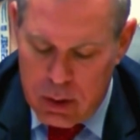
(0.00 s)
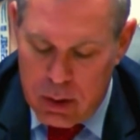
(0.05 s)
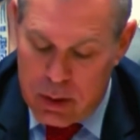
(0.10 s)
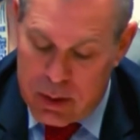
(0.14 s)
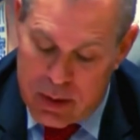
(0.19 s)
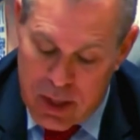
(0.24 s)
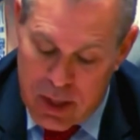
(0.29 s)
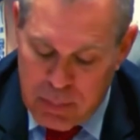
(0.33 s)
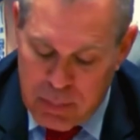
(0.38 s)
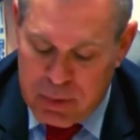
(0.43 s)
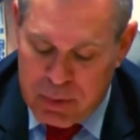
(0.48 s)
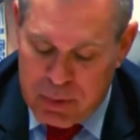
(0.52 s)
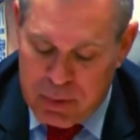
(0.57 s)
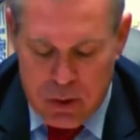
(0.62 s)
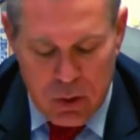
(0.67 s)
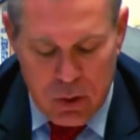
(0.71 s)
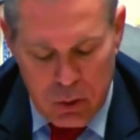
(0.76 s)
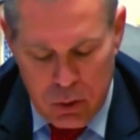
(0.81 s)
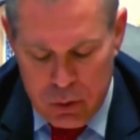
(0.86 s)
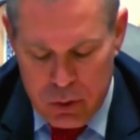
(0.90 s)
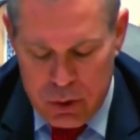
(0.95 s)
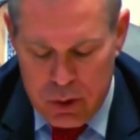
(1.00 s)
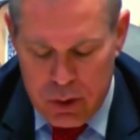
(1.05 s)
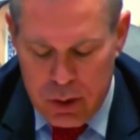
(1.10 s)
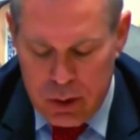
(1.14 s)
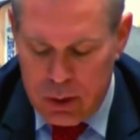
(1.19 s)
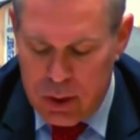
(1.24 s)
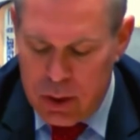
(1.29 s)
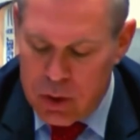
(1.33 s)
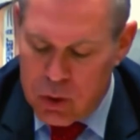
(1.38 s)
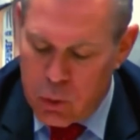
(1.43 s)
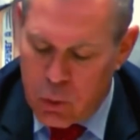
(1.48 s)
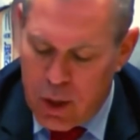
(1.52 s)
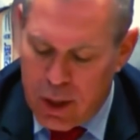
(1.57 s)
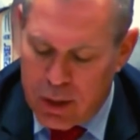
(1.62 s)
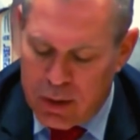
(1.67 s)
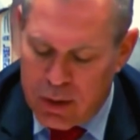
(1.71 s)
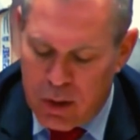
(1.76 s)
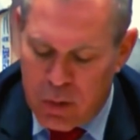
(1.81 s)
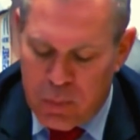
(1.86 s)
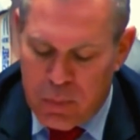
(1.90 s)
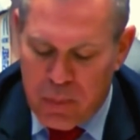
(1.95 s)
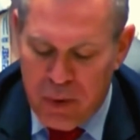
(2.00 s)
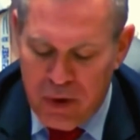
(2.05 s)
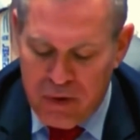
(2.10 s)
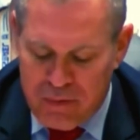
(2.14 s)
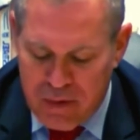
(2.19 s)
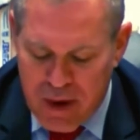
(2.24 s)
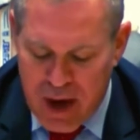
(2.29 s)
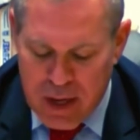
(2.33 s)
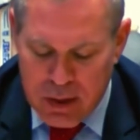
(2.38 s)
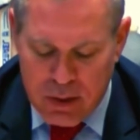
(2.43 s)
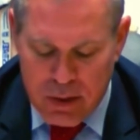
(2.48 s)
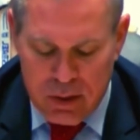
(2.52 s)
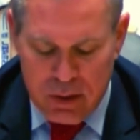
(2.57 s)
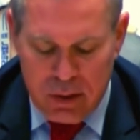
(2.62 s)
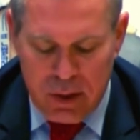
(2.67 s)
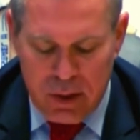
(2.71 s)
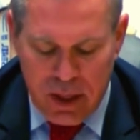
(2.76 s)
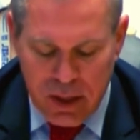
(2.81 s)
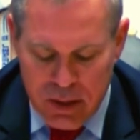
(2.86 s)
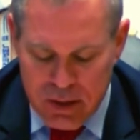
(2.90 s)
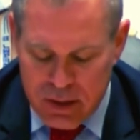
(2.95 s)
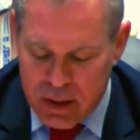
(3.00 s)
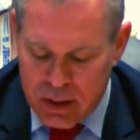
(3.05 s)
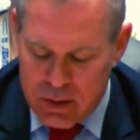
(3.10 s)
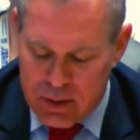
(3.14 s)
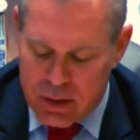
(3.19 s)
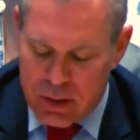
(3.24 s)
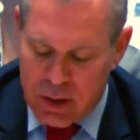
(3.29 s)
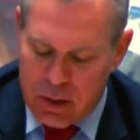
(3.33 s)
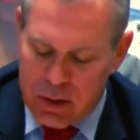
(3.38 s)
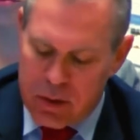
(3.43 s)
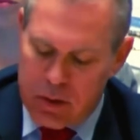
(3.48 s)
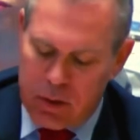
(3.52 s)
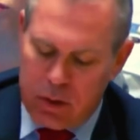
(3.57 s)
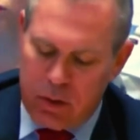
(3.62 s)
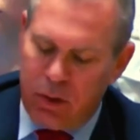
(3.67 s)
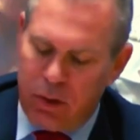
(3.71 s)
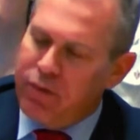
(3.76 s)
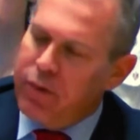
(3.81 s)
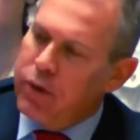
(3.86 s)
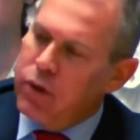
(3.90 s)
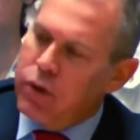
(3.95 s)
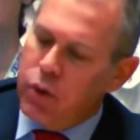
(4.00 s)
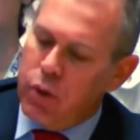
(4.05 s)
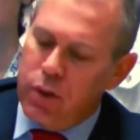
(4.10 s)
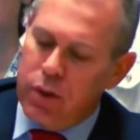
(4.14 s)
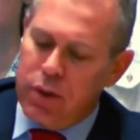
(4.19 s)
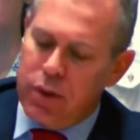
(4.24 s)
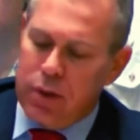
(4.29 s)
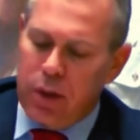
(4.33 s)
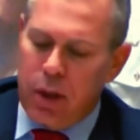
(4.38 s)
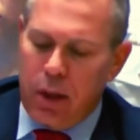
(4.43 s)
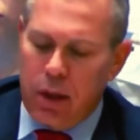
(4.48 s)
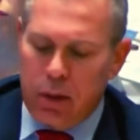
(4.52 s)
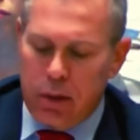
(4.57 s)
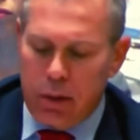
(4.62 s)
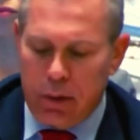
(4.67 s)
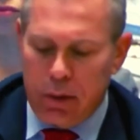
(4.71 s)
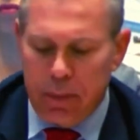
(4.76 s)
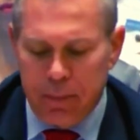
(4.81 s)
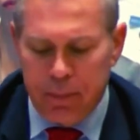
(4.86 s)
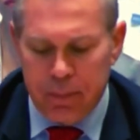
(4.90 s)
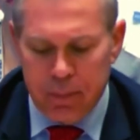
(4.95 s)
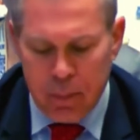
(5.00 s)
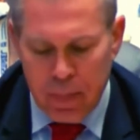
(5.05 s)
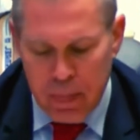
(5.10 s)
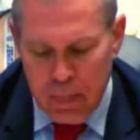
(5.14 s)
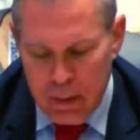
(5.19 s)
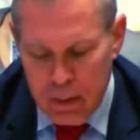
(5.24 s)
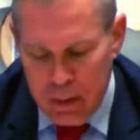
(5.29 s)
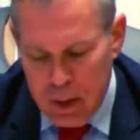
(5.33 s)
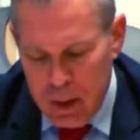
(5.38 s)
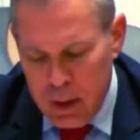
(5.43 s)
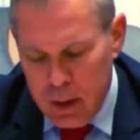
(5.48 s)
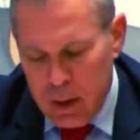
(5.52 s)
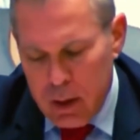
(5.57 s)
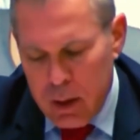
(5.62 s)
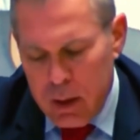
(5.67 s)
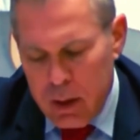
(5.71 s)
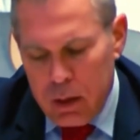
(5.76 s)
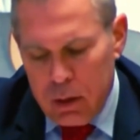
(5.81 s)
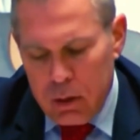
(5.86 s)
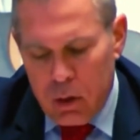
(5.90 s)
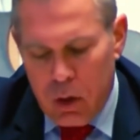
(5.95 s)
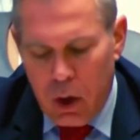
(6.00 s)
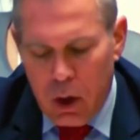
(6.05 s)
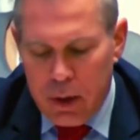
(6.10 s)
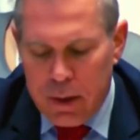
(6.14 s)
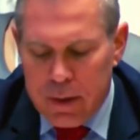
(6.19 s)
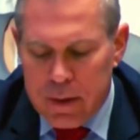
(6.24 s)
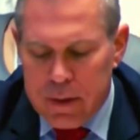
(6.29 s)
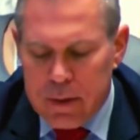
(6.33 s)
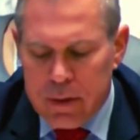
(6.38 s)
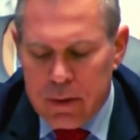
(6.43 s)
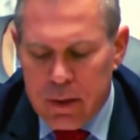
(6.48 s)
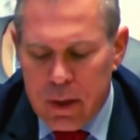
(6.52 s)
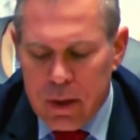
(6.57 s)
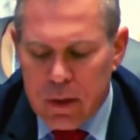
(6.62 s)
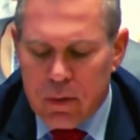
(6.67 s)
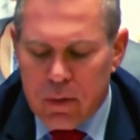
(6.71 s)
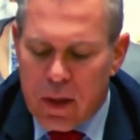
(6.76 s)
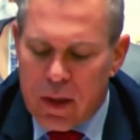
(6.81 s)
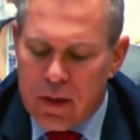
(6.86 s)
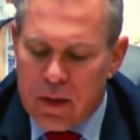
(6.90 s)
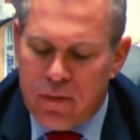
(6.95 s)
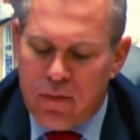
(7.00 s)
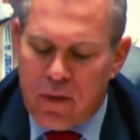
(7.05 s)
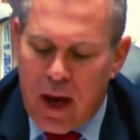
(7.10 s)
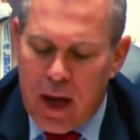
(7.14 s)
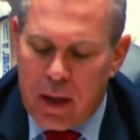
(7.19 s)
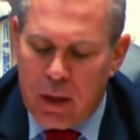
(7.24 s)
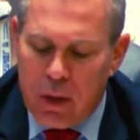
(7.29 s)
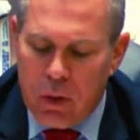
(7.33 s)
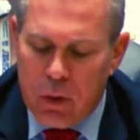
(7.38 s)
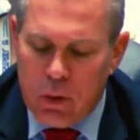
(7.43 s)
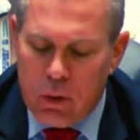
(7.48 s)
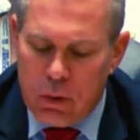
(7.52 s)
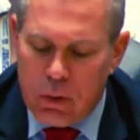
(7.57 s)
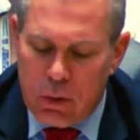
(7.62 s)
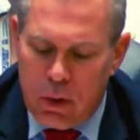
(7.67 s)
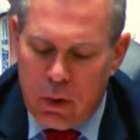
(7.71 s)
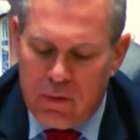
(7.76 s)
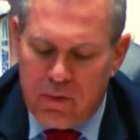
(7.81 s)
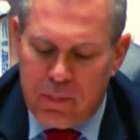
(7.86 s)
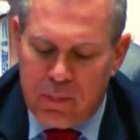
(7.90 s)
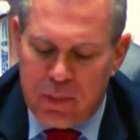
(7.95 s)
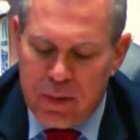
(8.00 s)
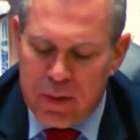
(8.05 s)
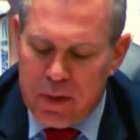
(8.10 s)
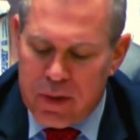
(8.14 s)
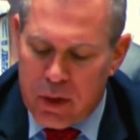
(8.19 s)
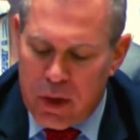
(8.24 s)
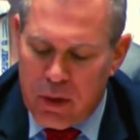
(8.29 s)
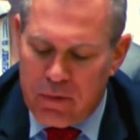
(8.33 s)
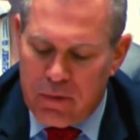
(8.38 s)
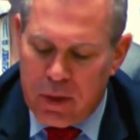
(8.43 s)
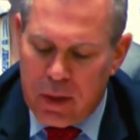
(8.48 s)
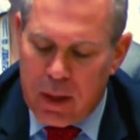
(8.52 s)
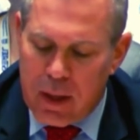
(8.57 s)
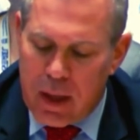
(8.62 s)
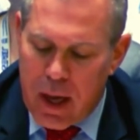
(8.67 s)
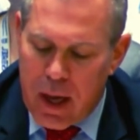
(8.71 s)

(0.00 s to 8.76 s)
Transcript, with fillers: accepted solution, is one that prevents the existence of a Jewish state. Colleagues, Israel's value of preserving